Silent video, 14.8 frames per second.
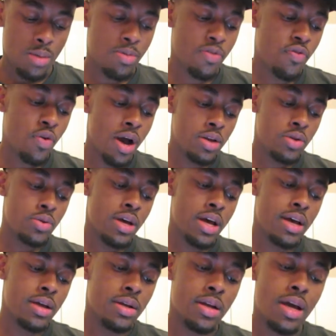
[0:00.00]
Before I do
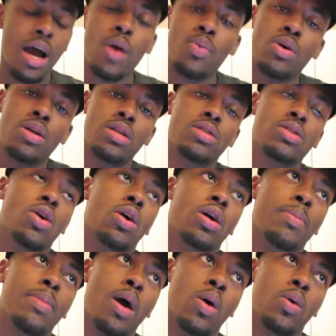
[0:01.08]
that, I want to
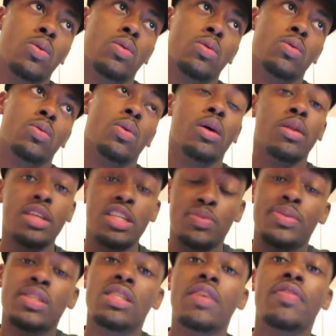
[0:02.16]
talk about, well, at least
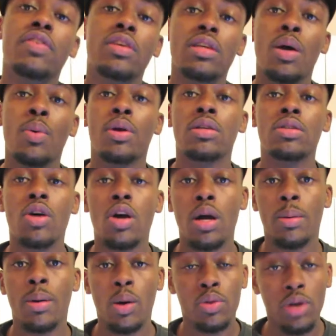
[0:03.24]
specifically, I want to talk
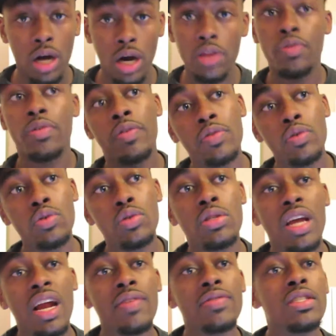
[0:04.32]
about the other reviews
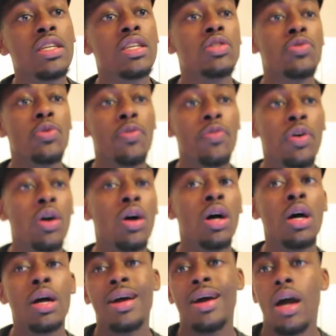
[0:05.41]
that I've seen so far.